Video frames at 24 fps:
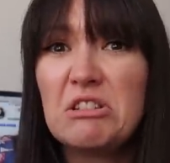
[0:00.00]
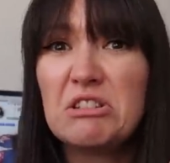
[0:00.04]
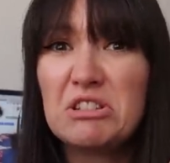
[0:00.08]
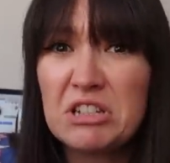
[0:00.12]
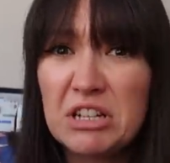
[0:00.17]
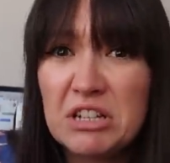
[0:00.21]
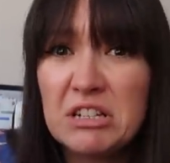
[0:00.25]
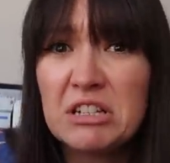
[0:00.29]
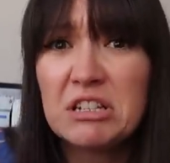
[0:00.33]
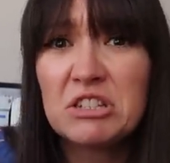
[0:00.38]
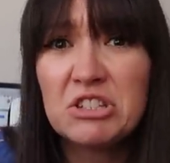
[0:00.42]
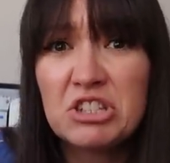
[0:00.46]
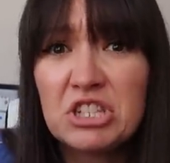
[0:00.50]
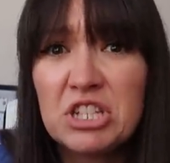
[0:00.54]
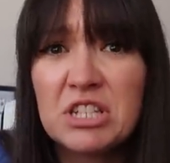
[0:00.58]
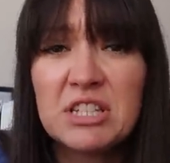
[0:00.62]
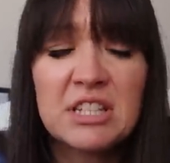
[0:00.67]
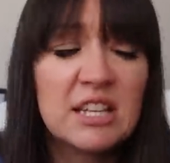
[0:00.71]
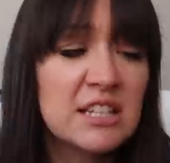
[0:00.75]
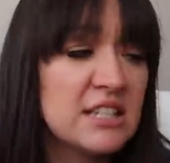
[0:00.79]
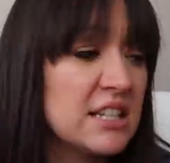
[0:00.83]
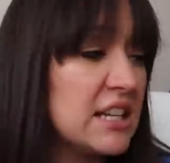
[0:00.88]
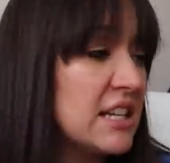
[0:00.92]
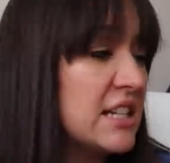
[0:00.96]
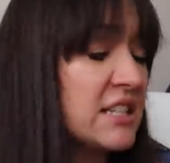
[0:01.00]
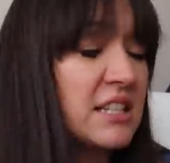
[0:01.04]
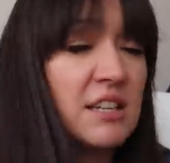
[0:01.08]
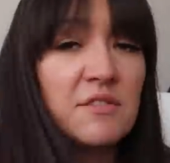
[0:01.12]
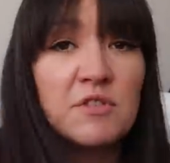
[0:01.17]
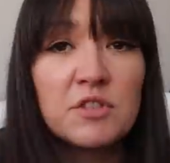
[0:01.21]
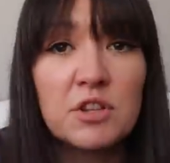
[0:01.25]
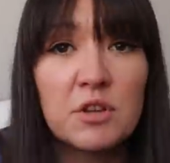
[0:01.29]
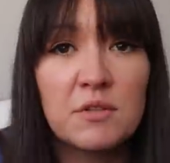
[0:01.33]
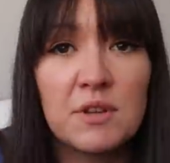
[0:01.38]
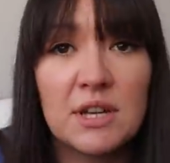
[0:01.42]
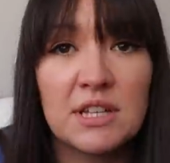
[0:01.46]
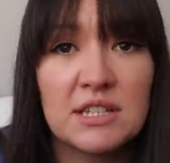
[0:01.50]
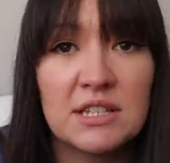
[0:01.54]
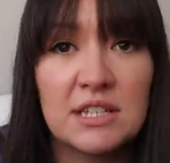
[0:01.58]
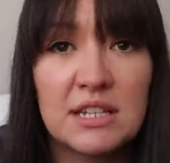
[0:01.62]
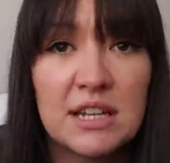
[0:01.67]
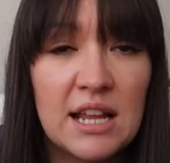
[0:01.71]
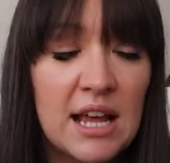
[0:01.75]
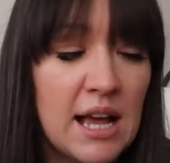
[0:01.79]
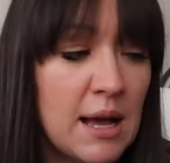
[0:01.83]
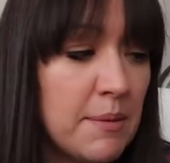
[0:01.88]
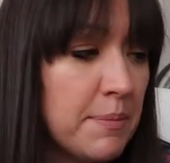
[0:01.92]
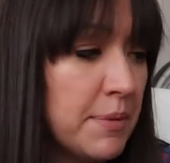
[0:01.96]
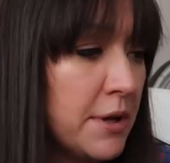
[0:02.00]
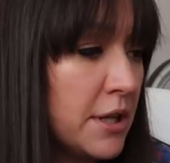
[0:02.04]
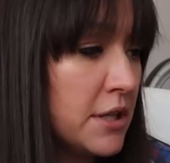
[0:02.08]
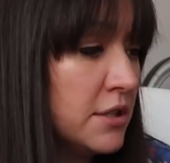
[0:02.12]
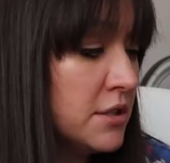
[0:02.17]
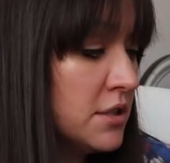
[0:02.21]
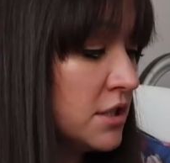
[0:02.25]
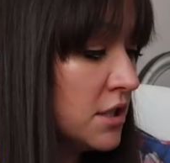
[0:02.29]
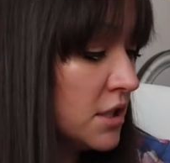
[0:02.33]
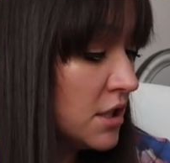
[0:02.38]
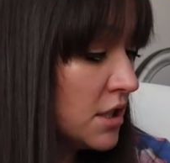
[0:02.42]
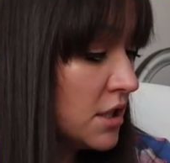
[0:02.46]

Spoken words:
done his GCSEs, even though that didn't happen.